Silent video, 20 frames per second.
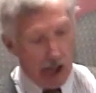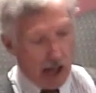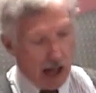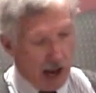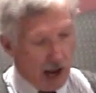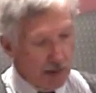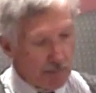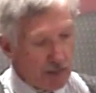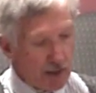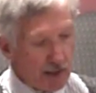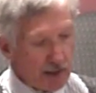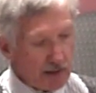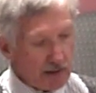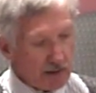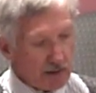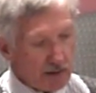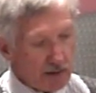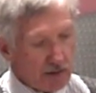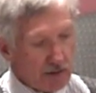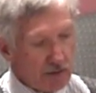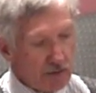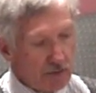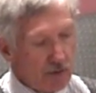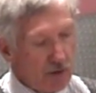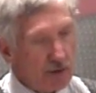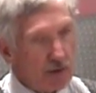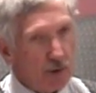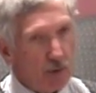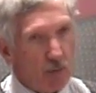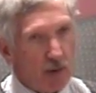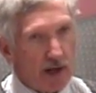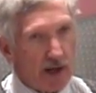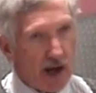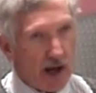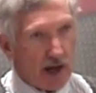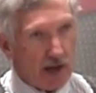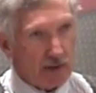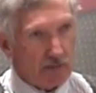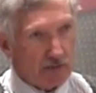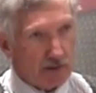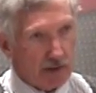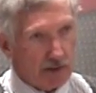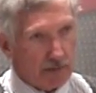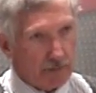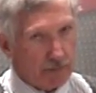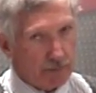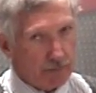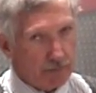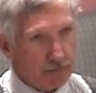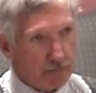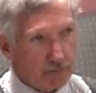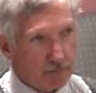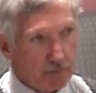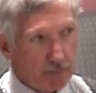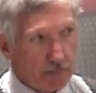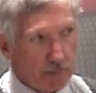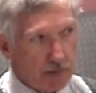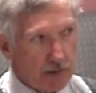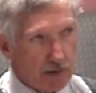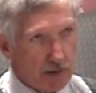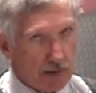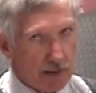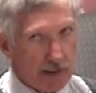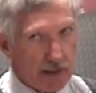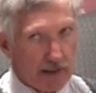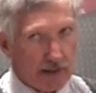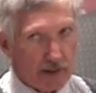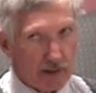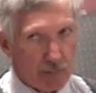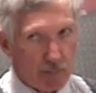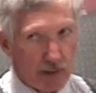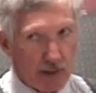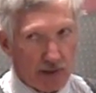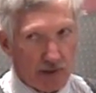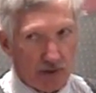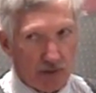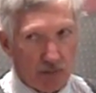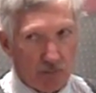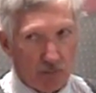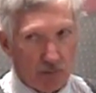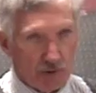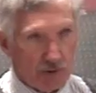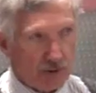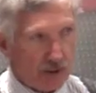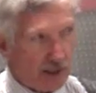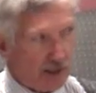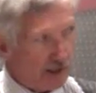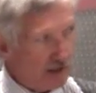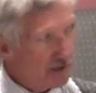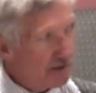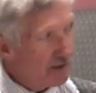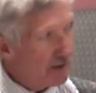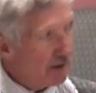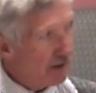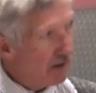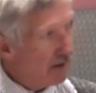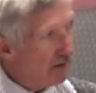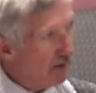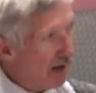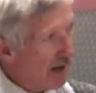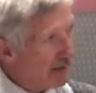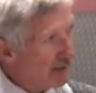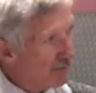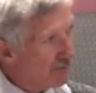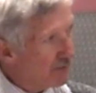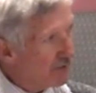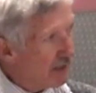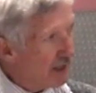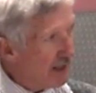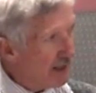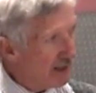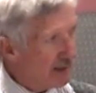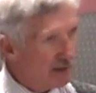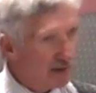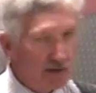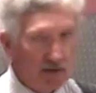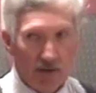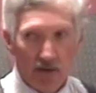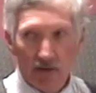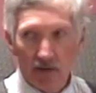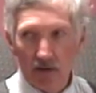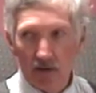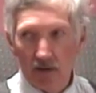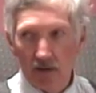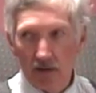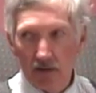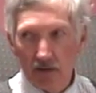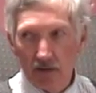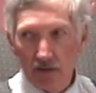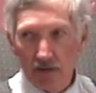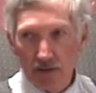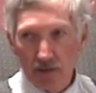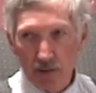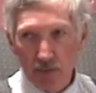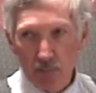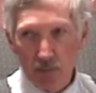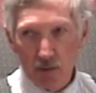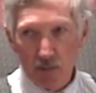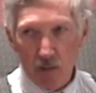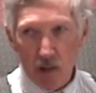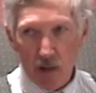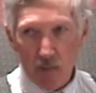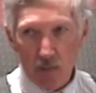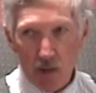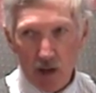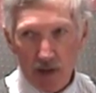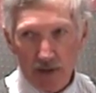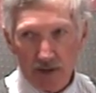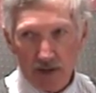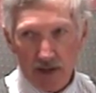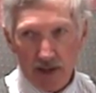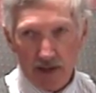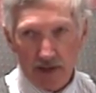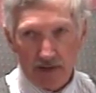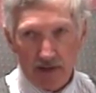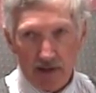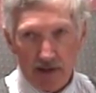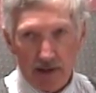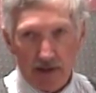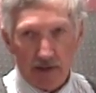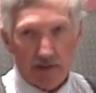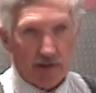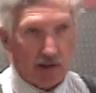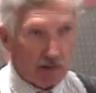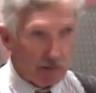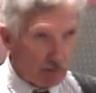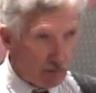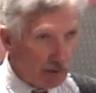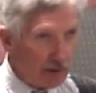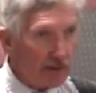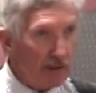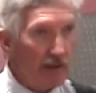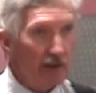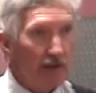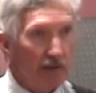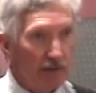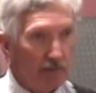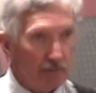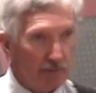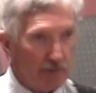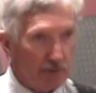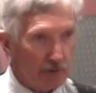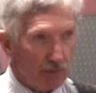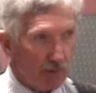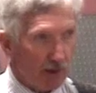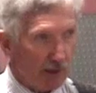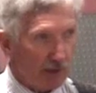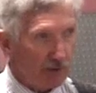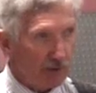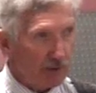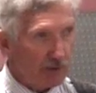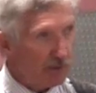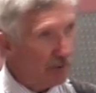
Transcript: I bet you know your way out of it. And the patient will change their line of sight simply by my saying that. And they'll look in a different direction.